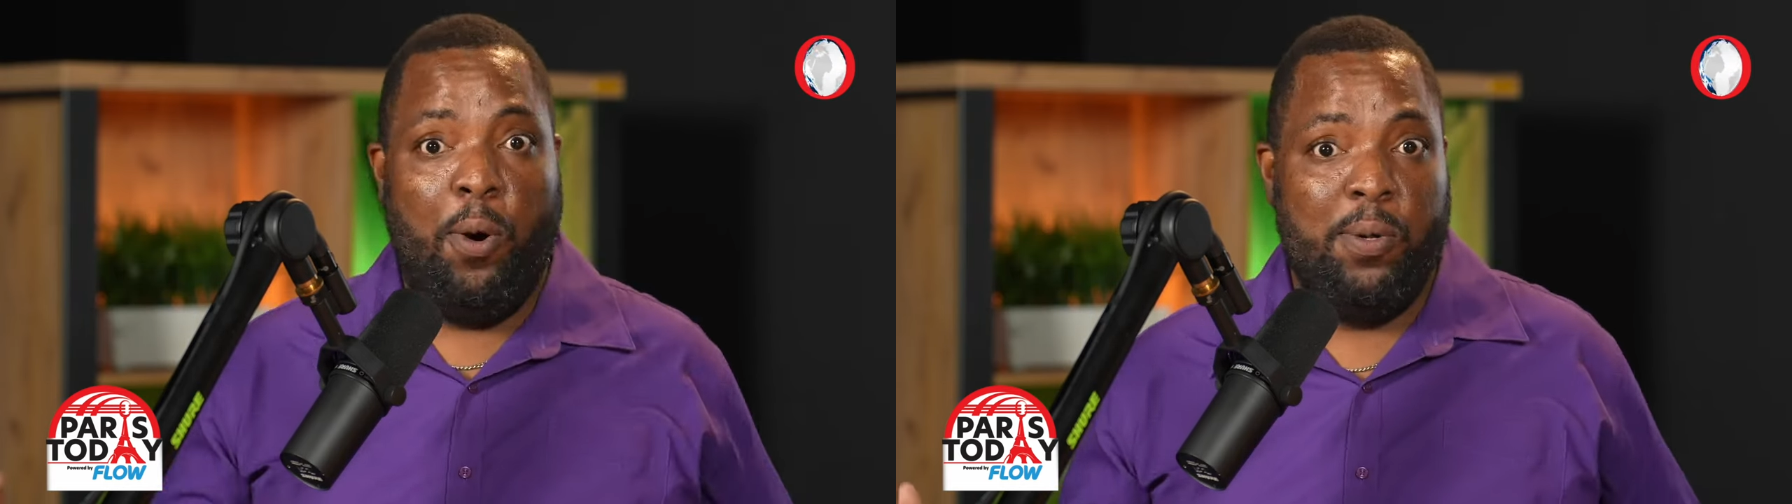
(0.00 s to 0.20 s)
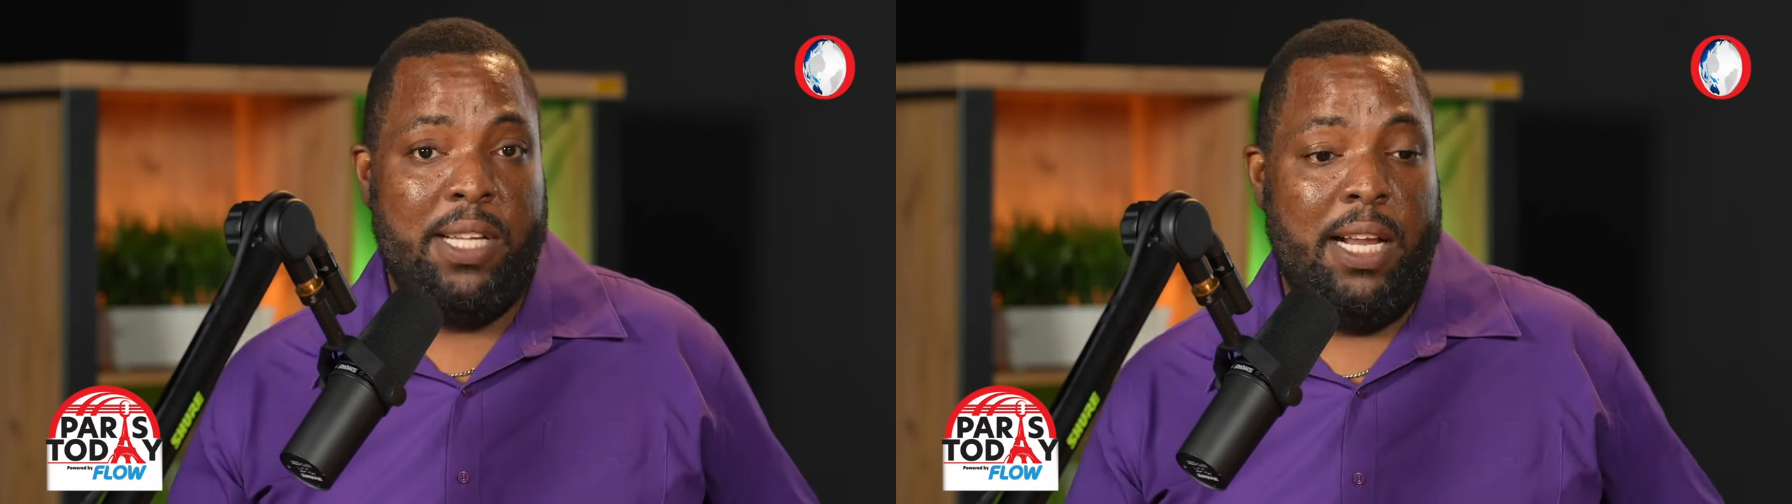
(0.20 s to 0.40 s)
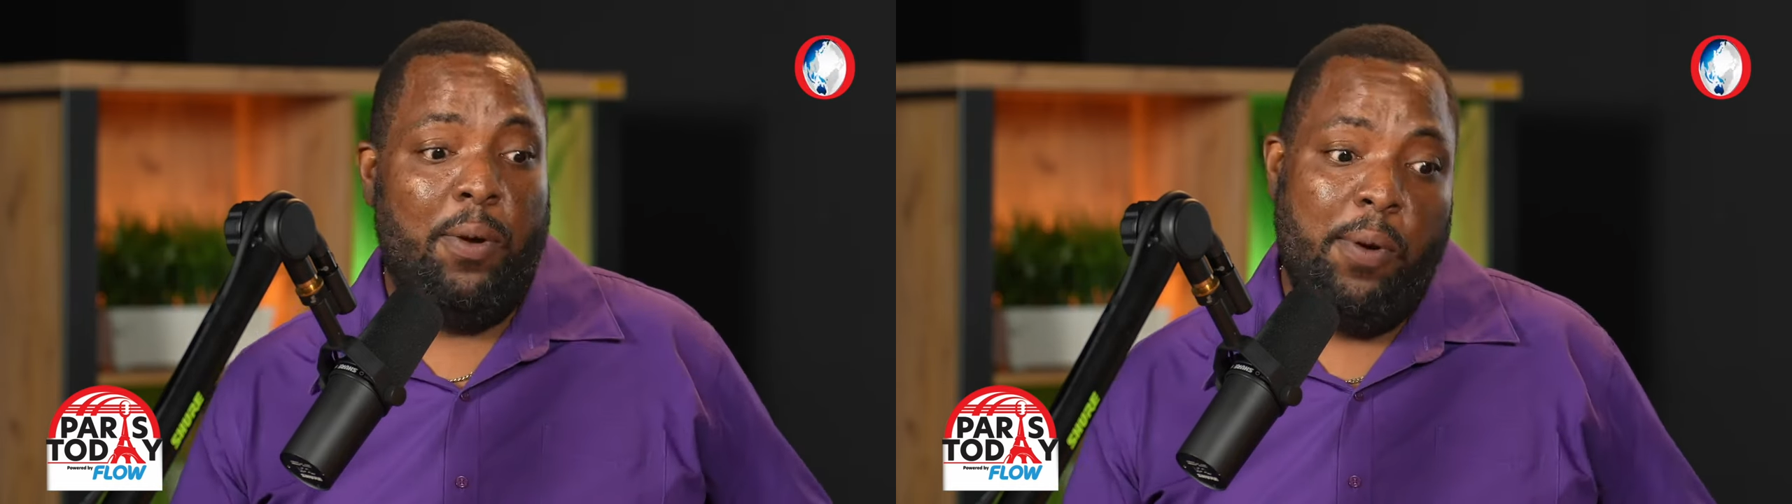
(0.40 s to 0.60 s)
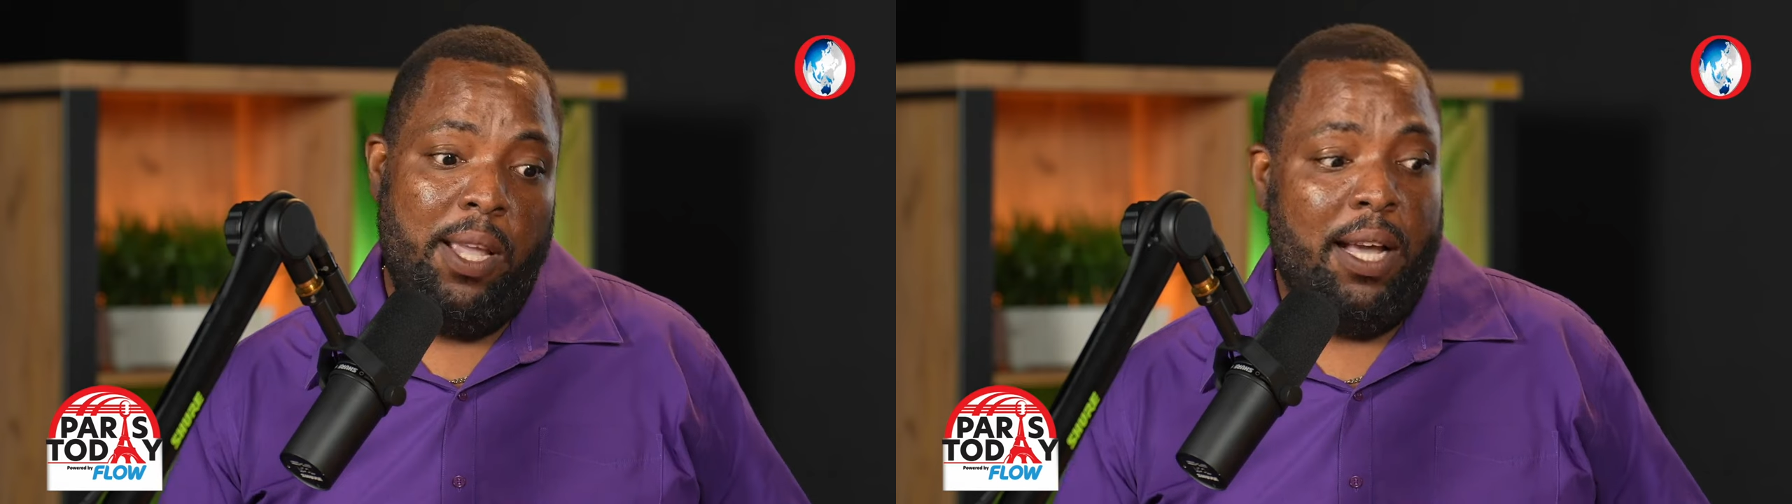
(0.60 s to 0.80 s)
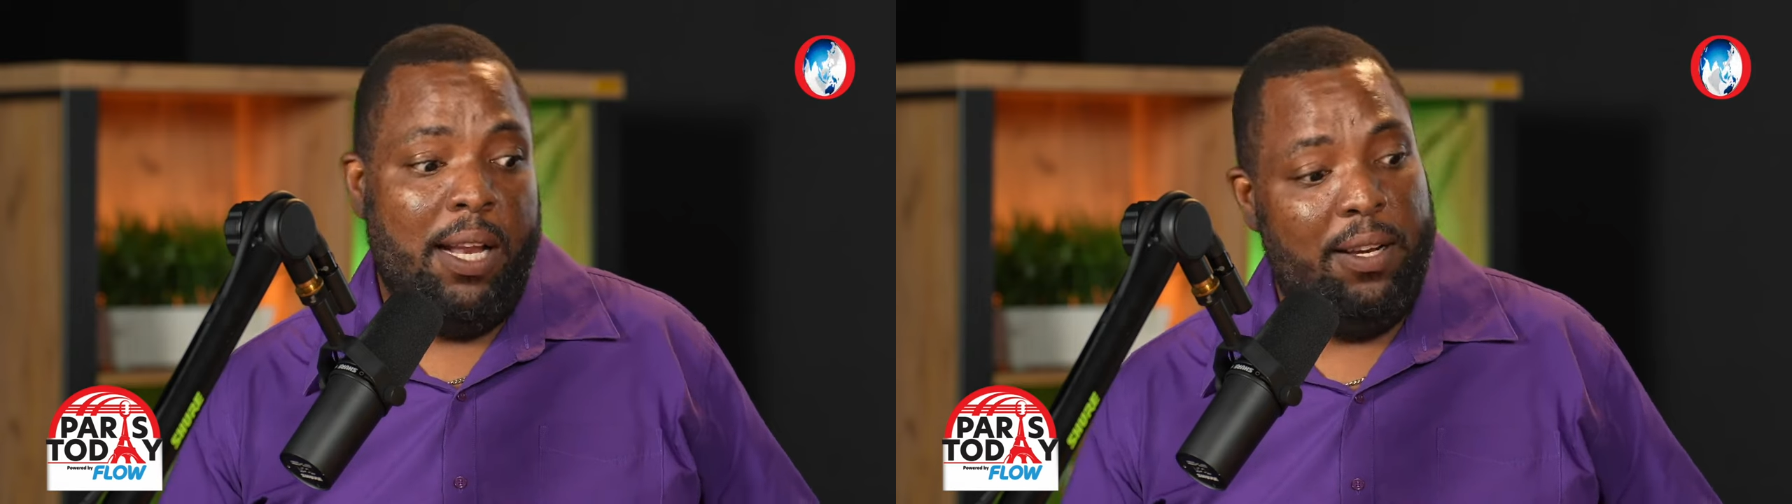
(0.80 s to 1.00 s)
out and
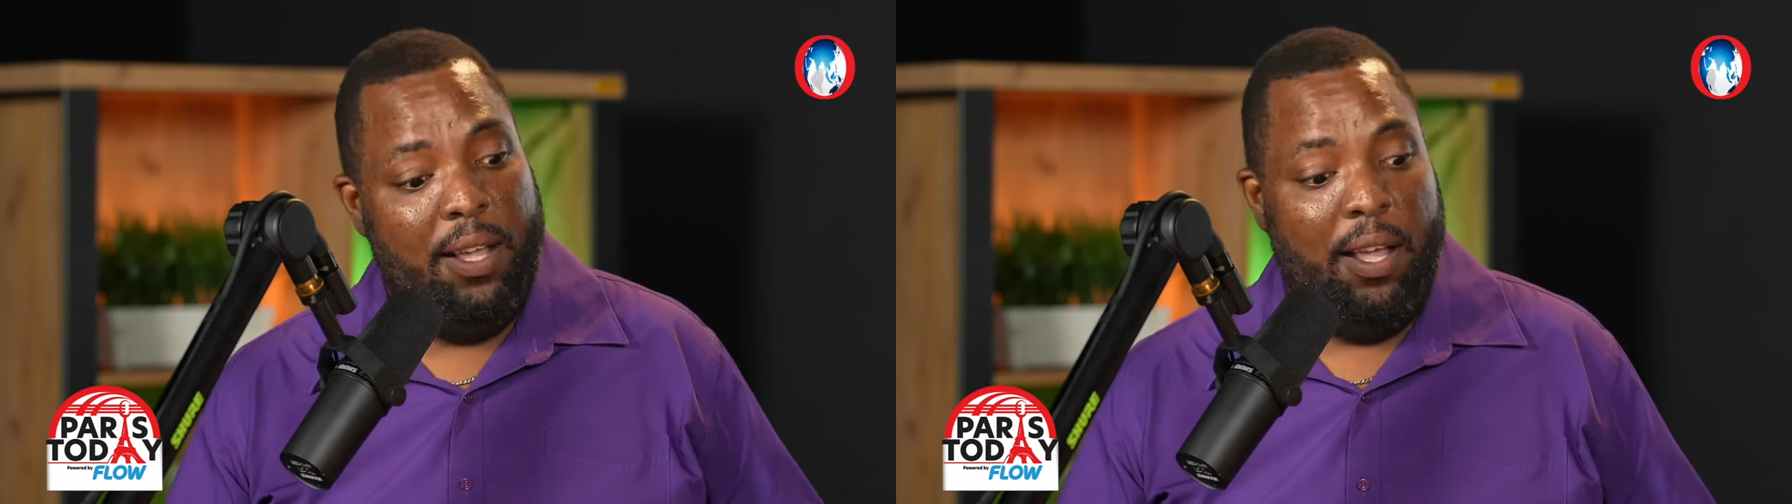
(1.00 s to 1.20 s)
going and